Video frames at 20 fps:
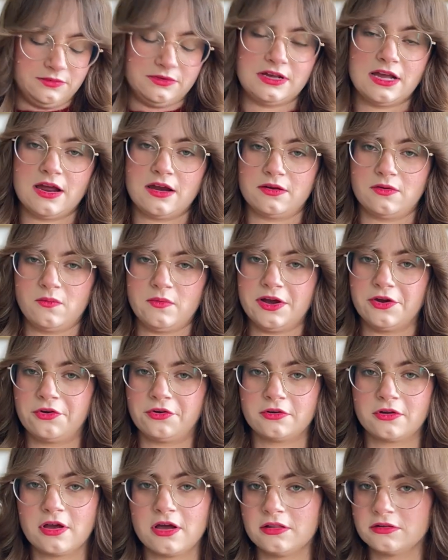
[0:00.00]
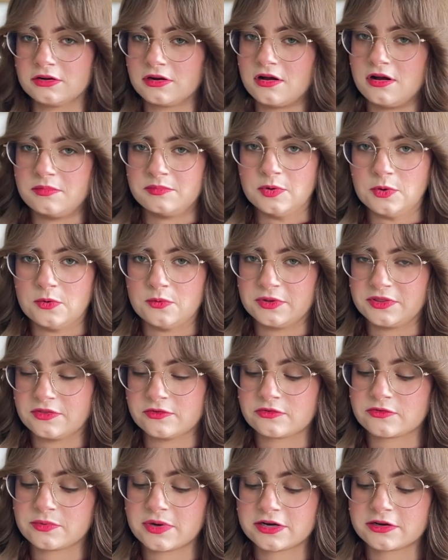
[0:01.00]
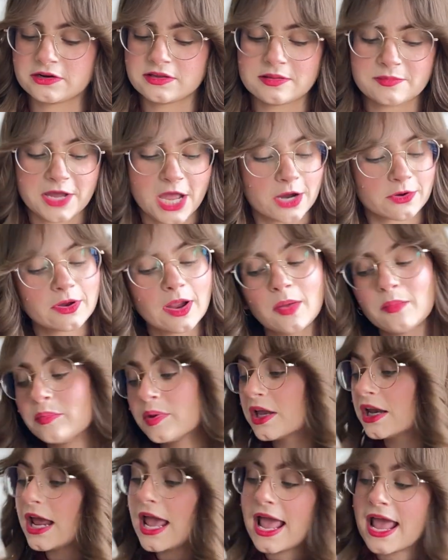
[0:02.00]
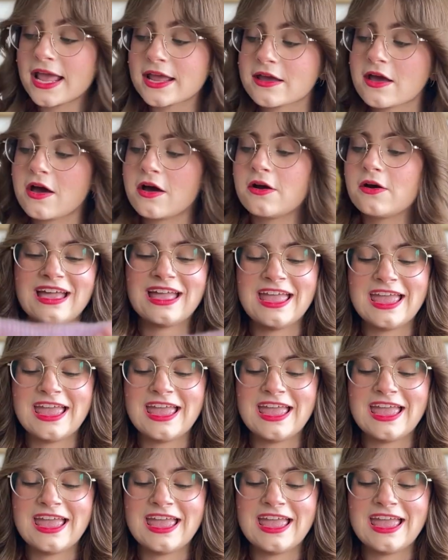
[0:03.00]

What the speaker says: kind of weird color combo with the sweater in the background, but hey ho.